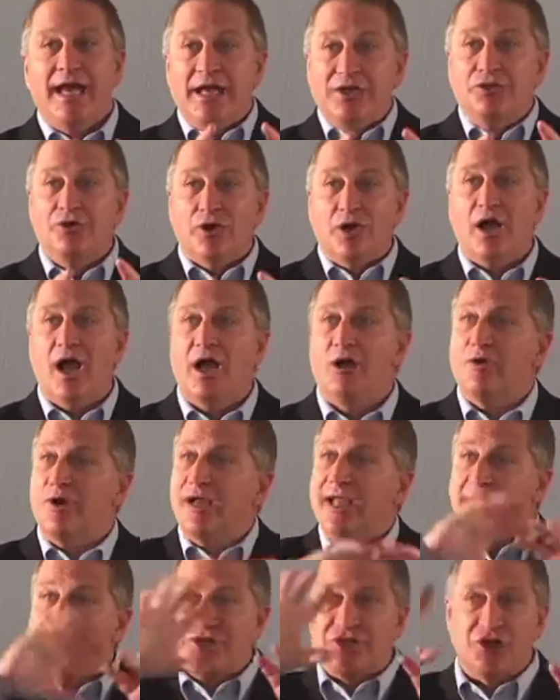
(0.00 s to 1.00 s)
In your
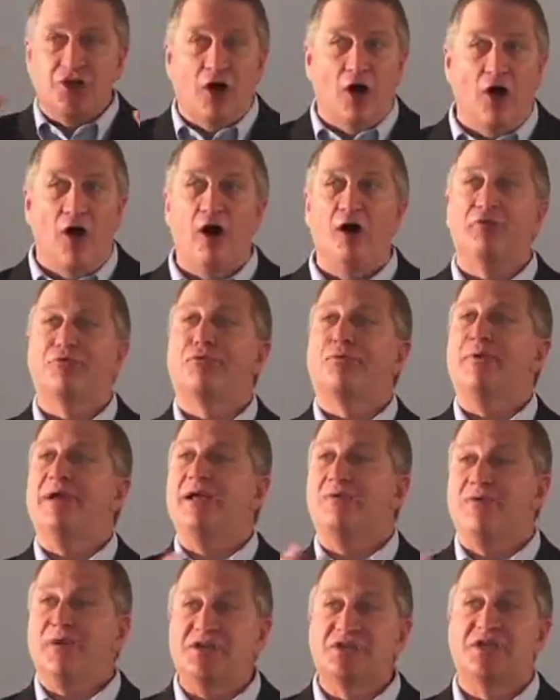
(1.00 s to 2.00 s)
congregation, all
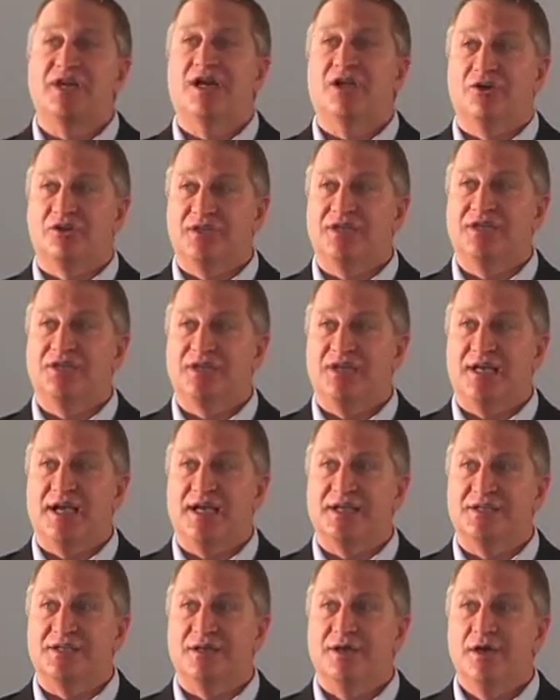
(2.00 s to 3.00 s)
three of these colors
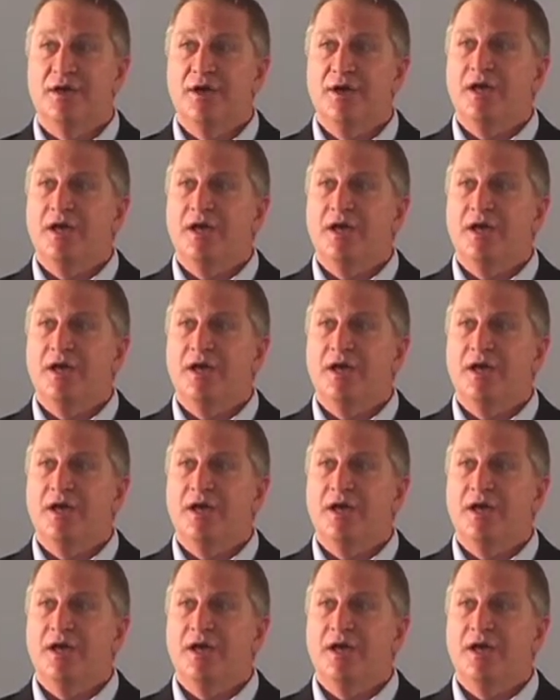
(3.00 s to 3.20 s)
exist.